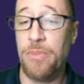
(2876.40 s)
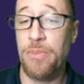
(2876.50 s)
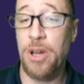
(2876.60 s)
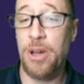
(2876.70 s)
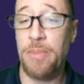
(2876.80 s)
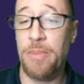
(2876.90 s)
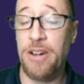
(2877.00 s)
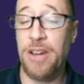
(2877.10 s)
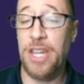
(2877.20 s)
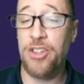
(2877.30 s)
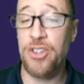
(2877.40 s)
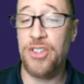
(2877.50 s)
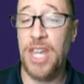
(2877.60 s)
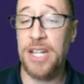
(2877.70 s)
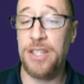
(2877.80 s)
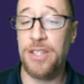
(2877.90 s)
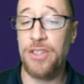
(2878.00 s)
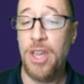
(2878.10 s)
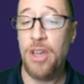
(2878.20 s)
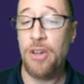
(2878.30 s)
Modern Ancient sacked his
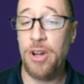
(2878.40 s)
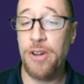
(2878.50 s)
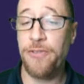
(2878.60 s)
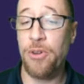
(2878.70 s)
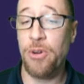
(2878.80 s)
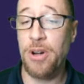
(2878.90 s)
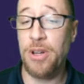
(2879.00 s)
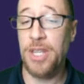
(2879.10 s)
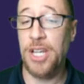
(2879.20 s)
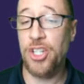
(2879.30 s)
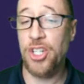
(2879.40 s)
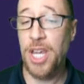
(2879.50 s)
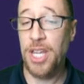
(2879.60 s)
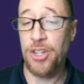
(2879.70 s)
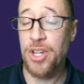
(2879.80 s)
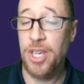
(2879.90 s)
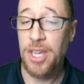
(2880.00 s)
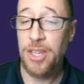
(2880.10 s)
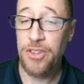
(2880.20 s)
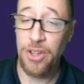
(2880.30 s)
rook for the exchange.
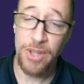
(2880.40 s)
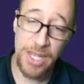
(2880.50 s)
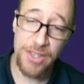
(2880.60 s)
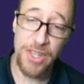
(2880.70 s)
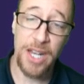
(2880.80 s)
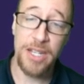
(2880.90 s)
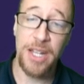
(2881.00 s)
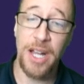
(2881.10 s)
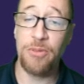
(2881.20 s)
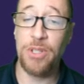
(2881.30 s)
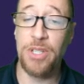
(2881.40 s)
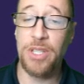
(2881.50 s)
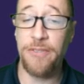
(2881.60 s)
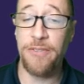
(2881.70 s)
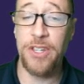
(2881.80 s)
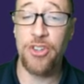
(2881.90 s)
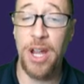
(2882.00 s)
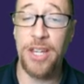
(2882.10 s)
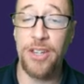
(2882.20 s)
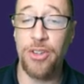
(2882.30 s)
So he sacked. I was definitely
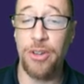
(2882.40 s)
trying to.